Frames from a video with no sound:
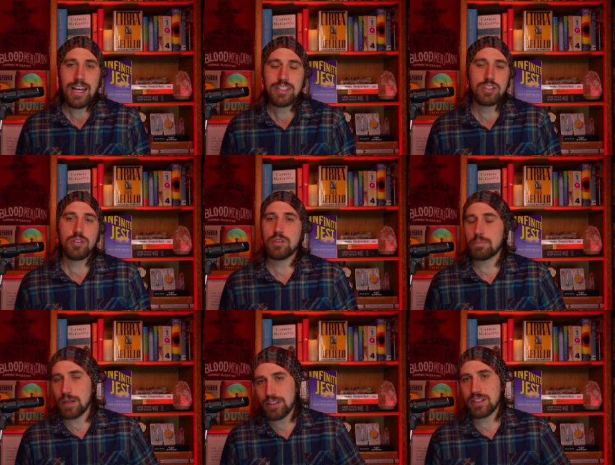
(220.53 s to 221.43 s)
and so the
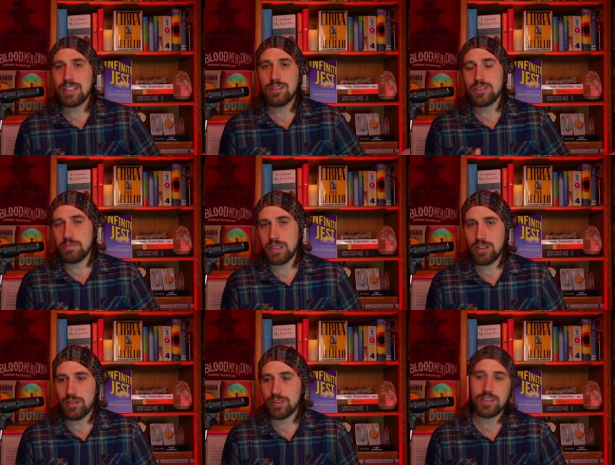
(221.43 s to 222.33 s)
brother kills the
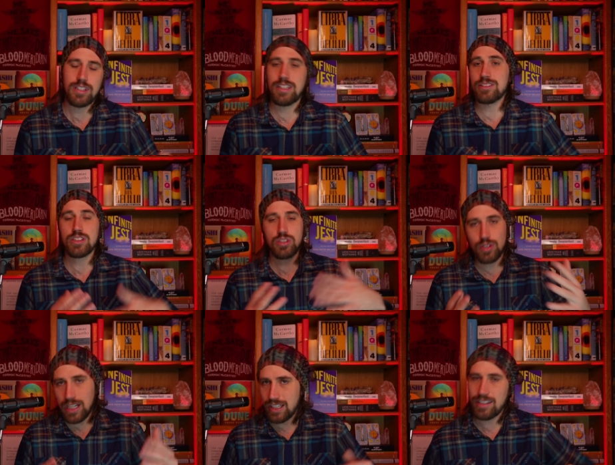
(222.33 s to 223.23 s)
mill owner, and there's a
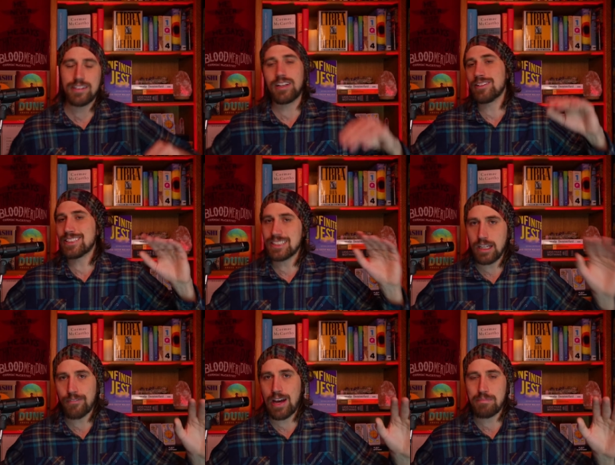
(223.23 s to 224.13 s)
trial, and all this
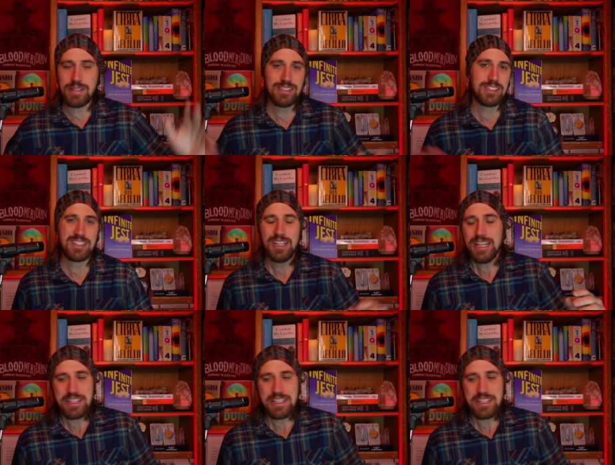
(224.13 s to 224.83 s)
stuff happens, and